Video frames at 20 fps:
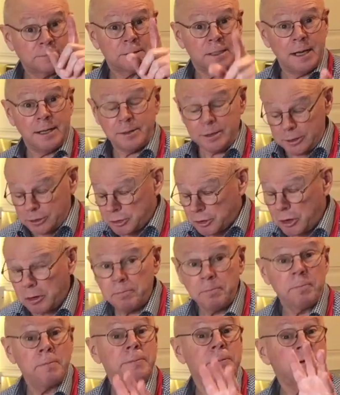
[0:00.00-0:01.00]
Get this
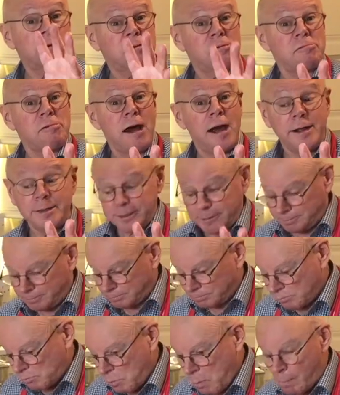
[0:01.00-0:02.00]
done. Great.
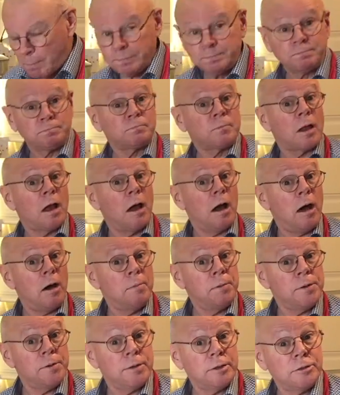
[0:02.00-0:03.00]
I
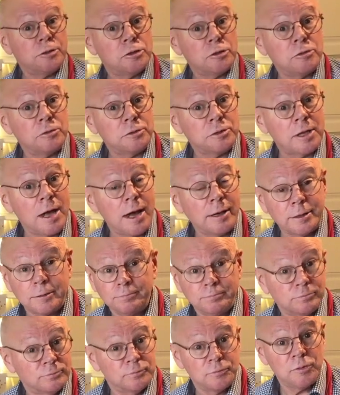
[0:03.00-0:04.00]
hope you enjoyed that
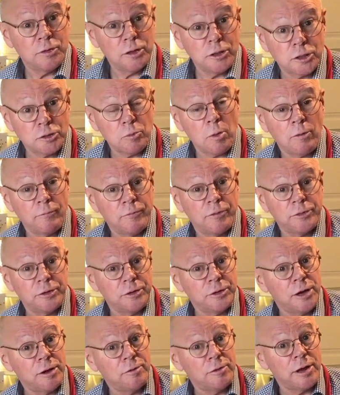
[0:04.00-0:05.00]
first one for the
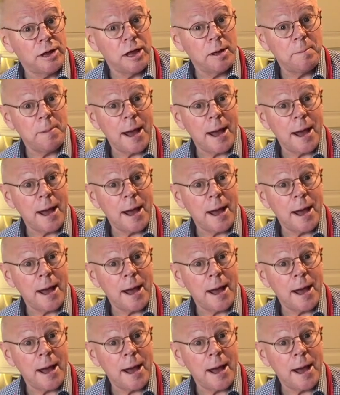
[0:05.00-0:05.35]
new year,